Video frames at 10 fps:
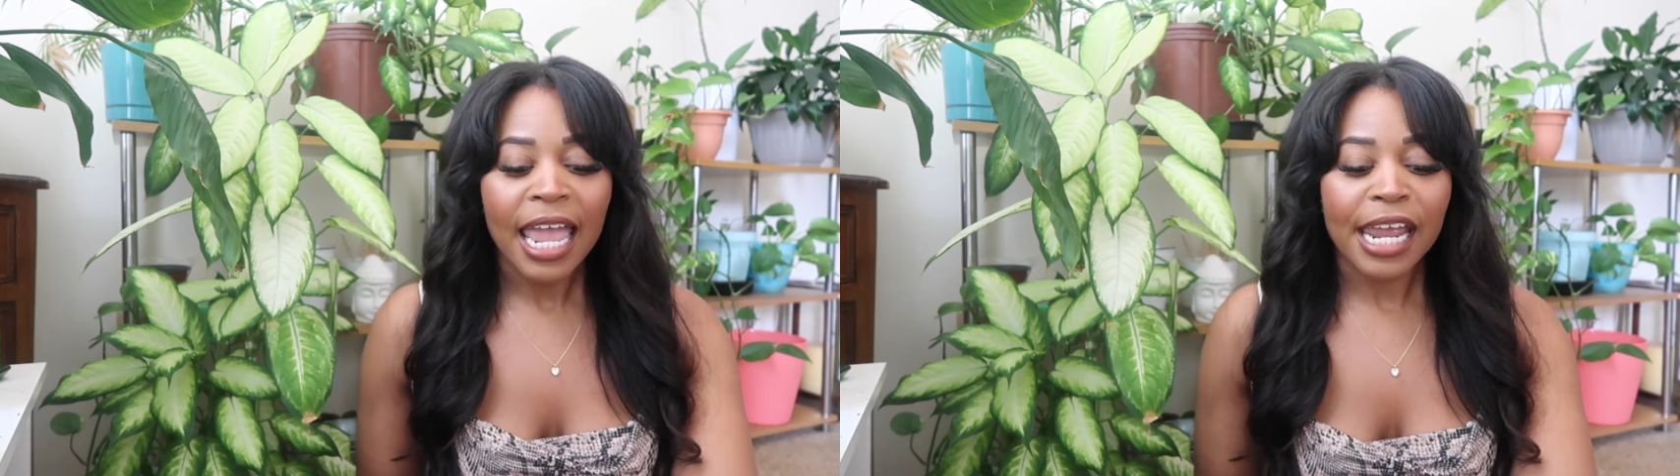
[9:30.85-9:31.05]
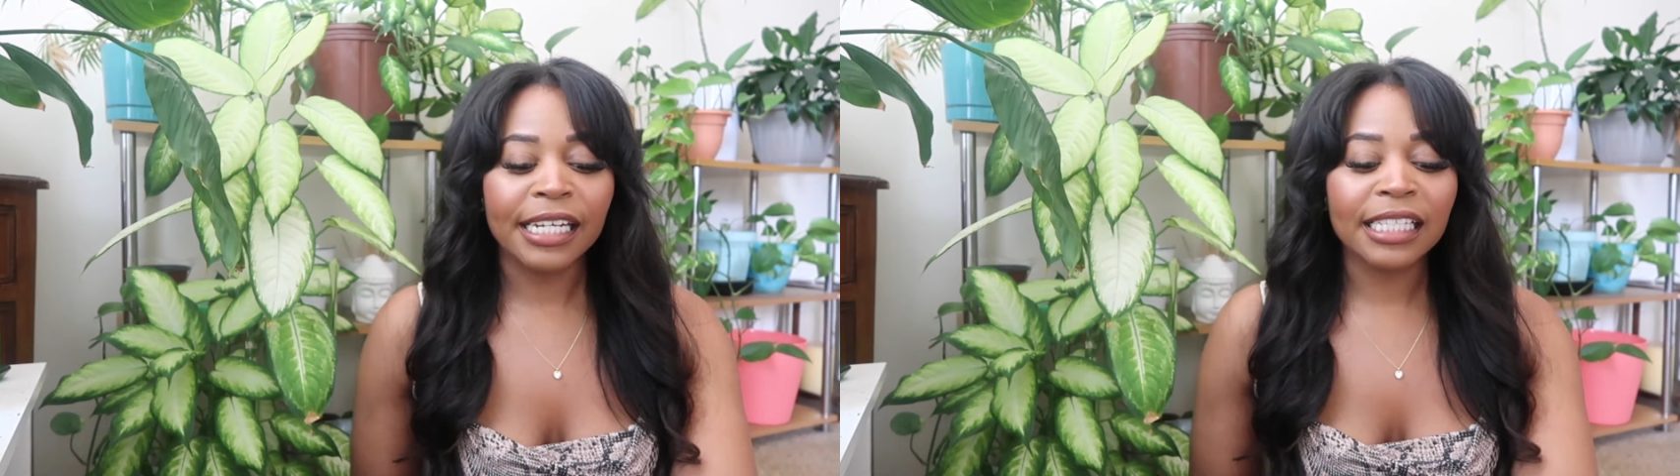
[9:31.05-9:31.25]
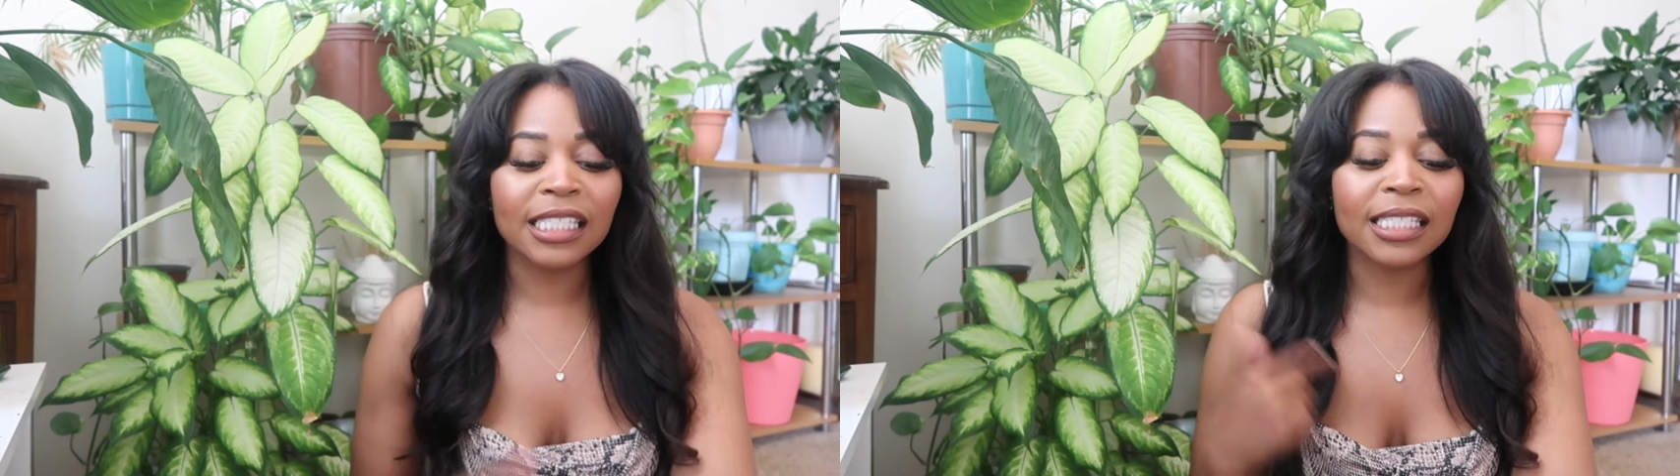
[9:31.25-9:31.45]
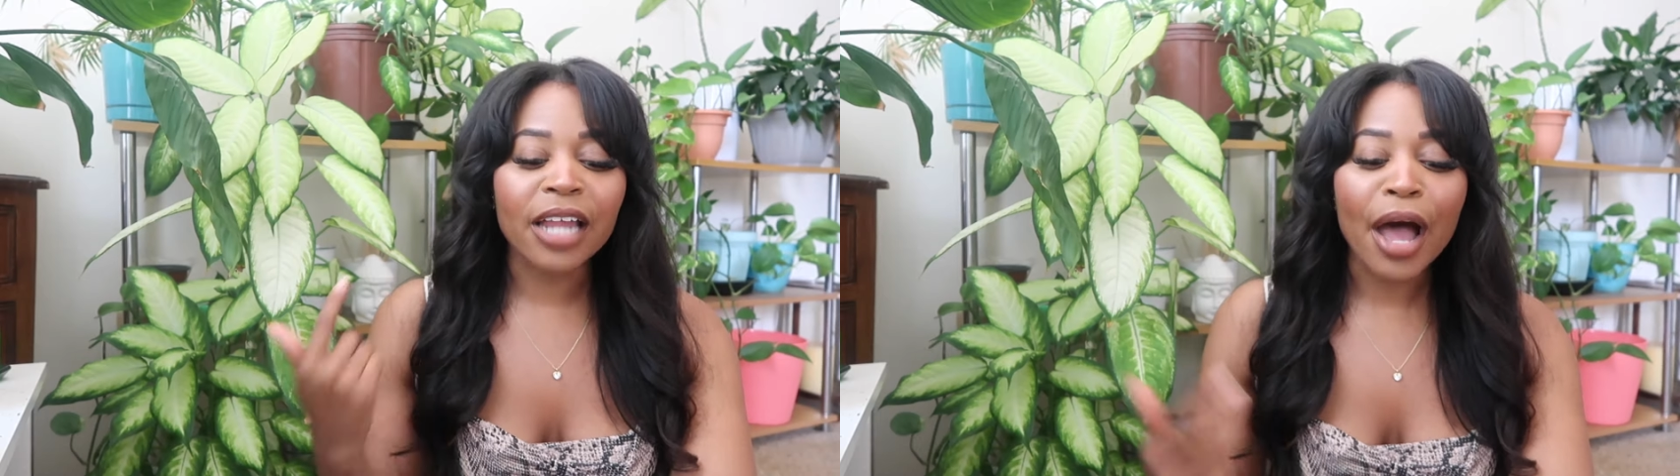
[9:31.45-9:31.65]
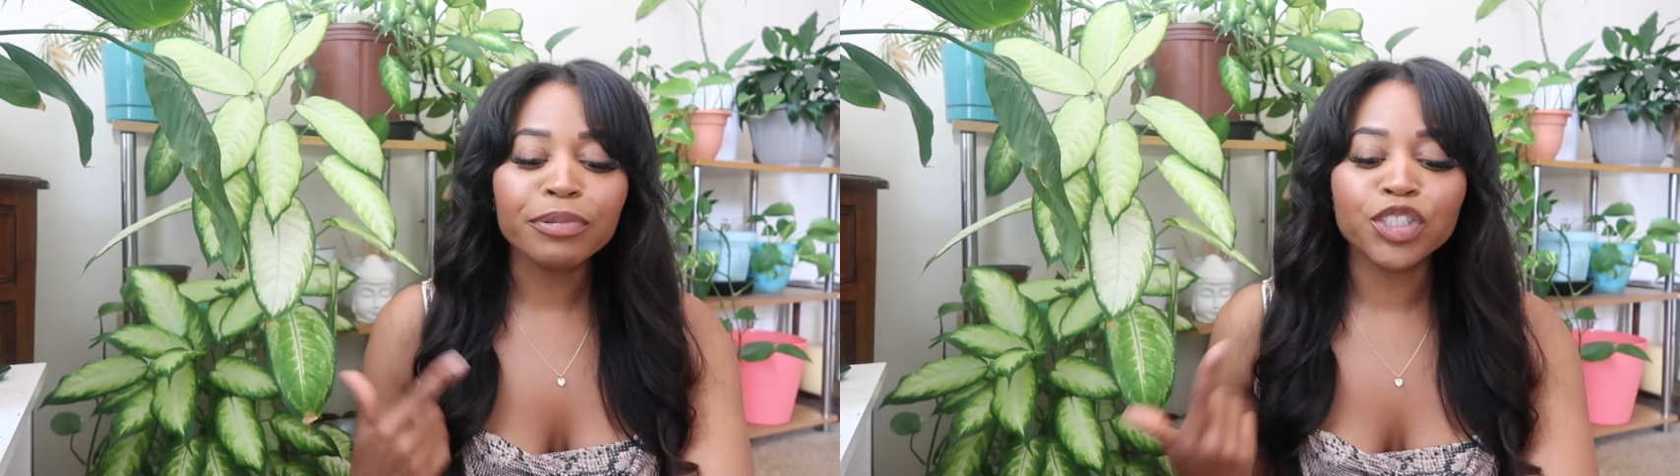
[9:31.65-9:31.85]
And it's
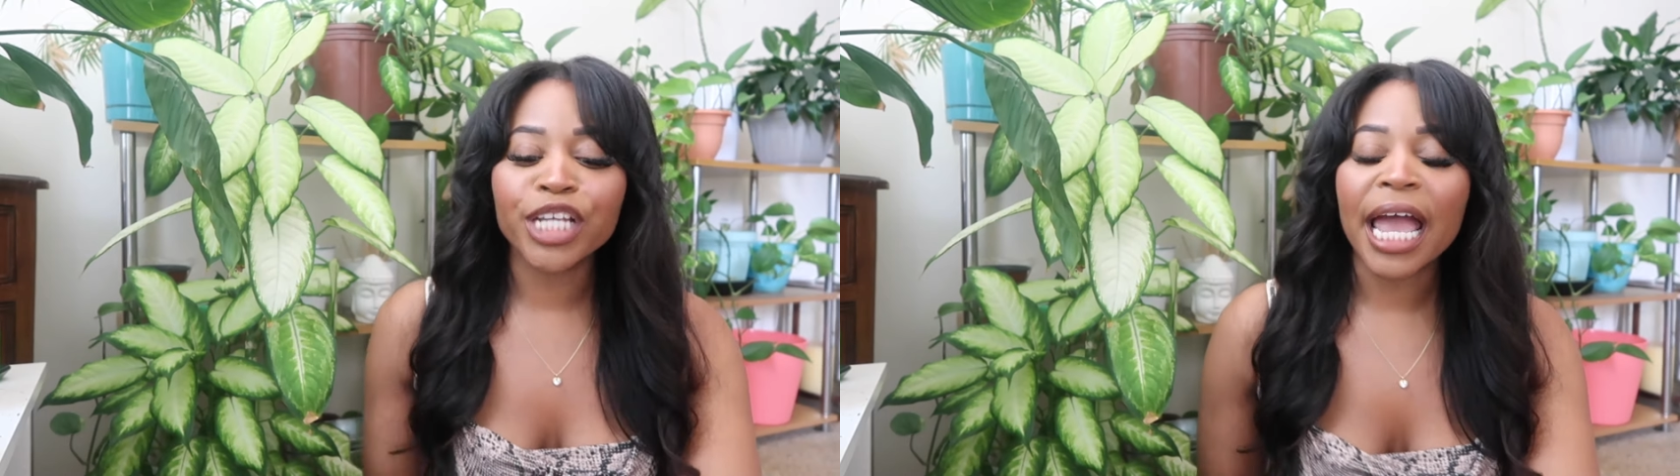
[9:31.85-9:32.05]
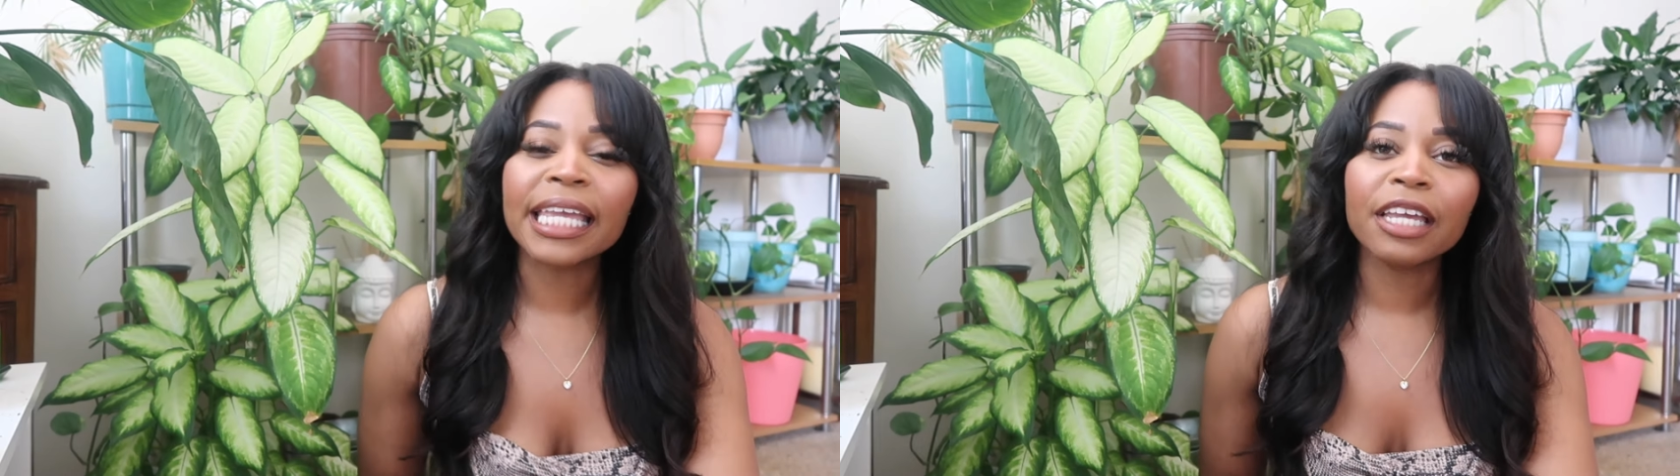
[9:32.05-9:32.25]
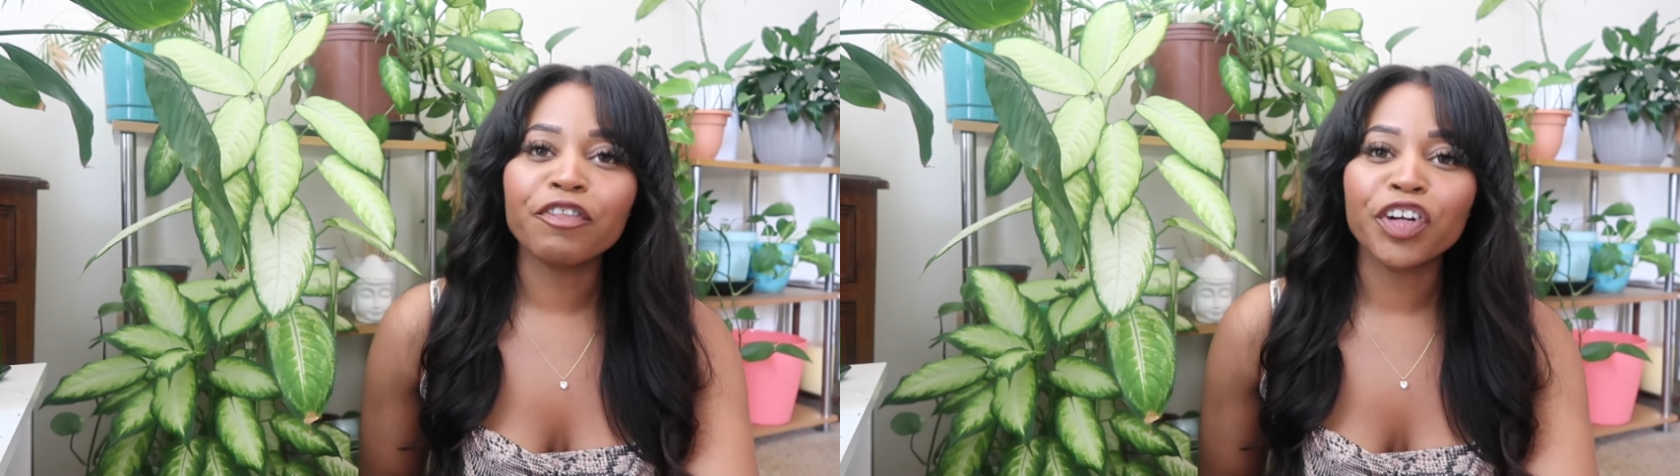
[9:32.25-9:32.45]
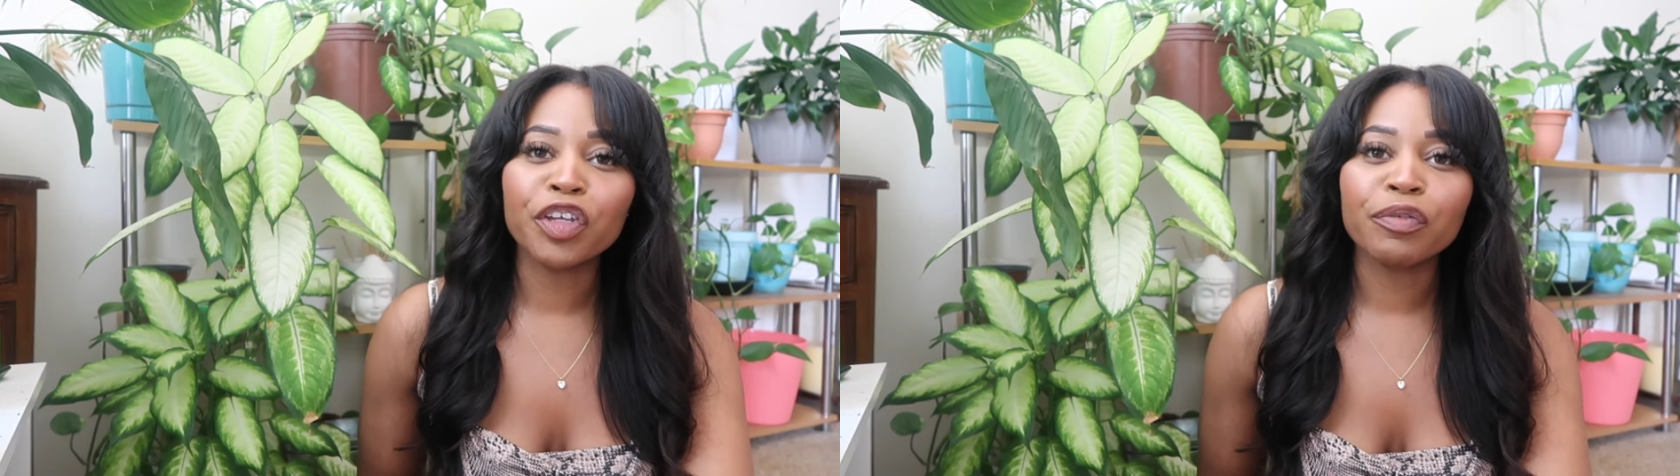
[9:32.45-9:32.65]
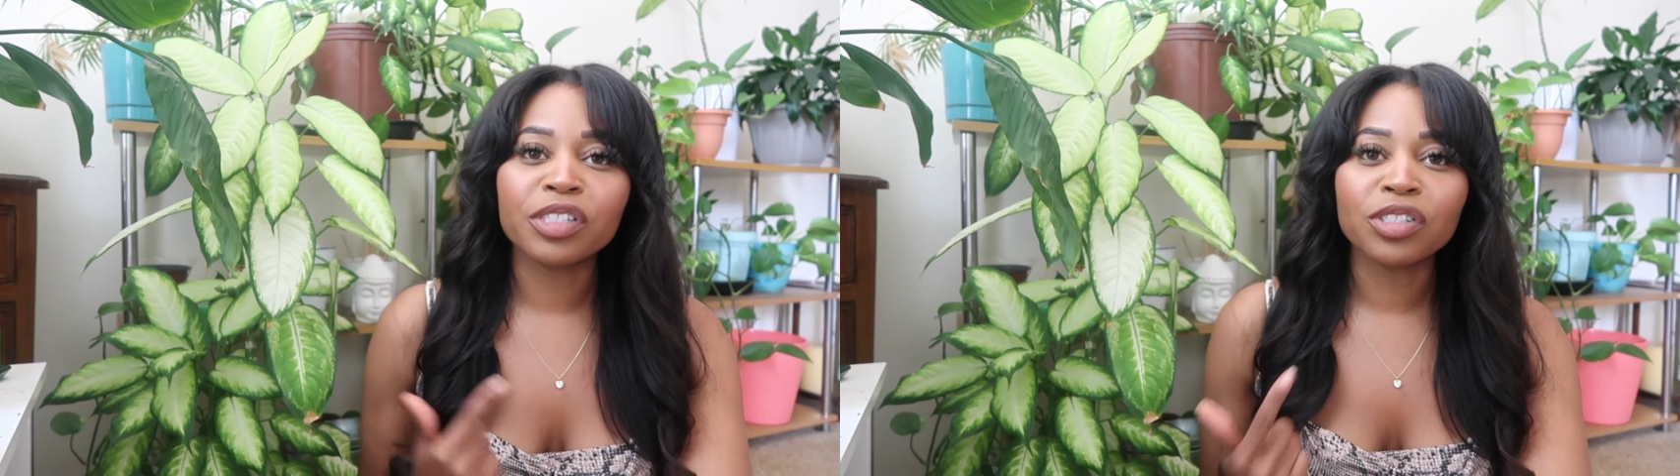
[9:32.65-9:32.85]
stop checking for
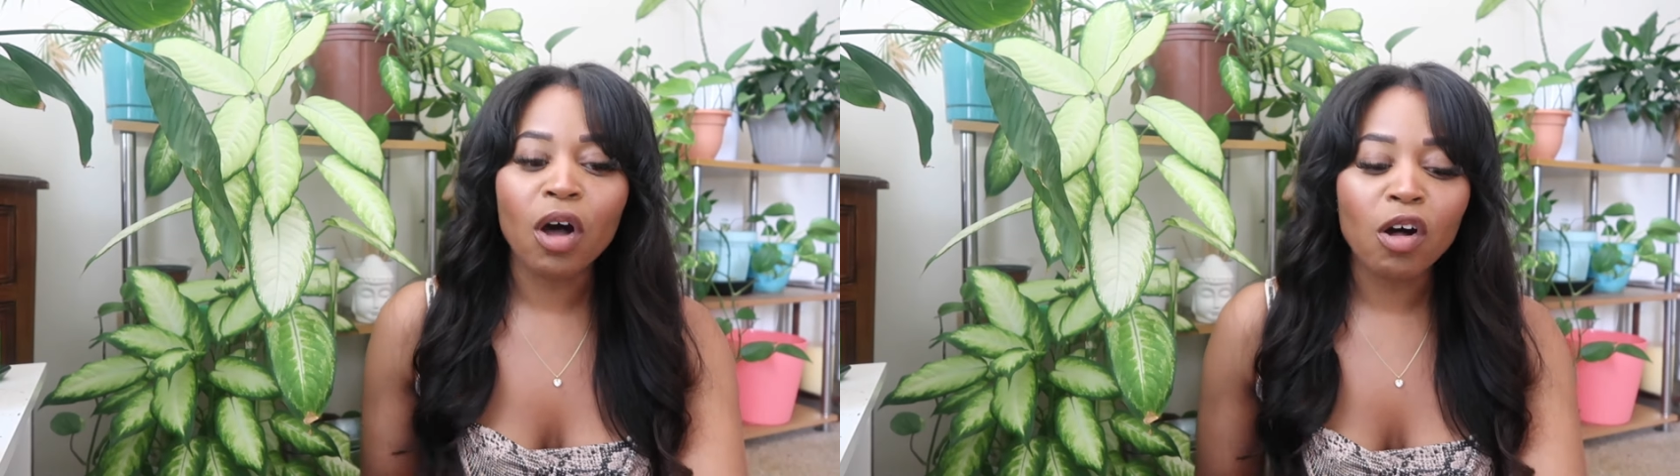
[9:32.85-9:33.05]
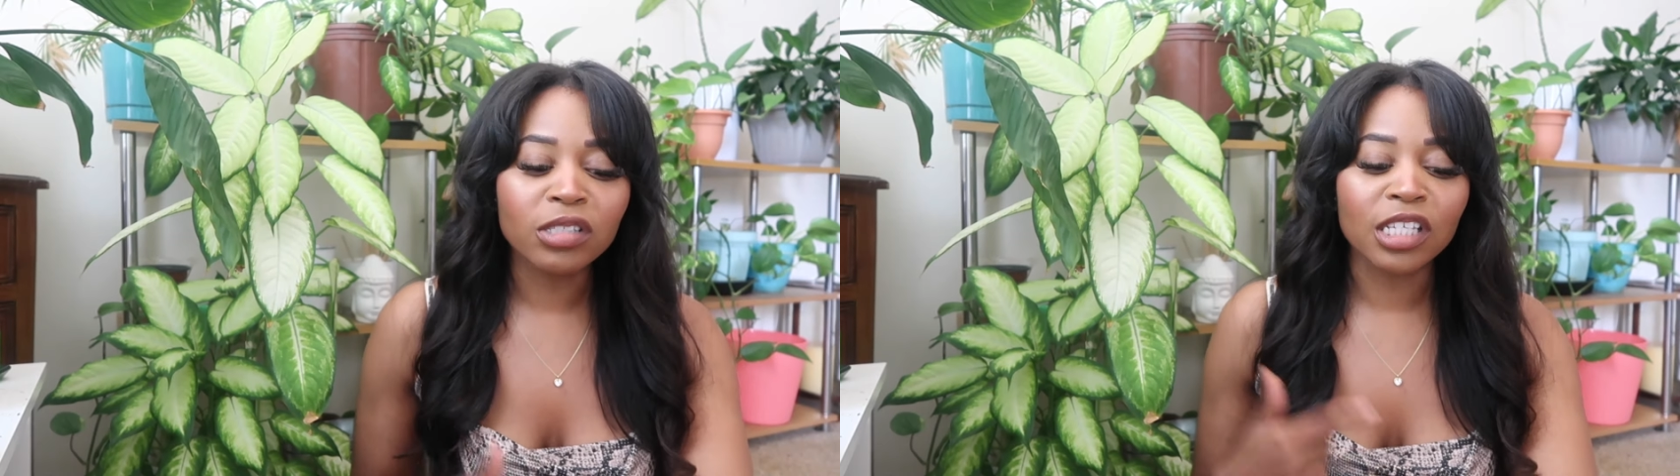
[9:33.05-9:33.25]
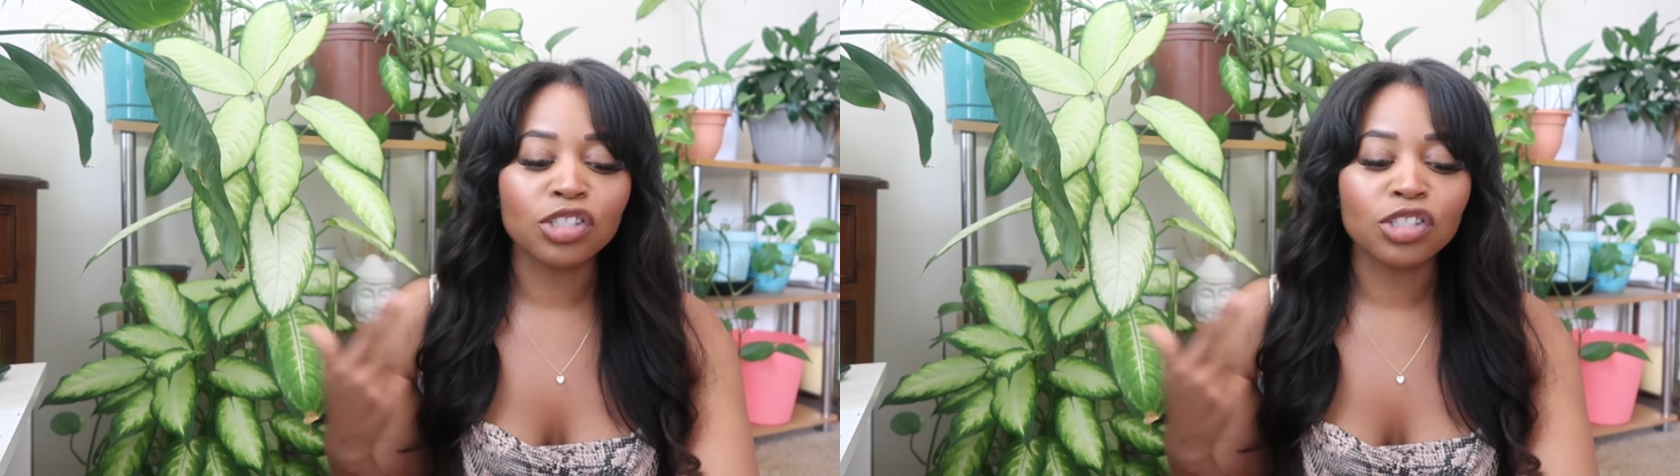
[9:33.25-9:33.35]
the results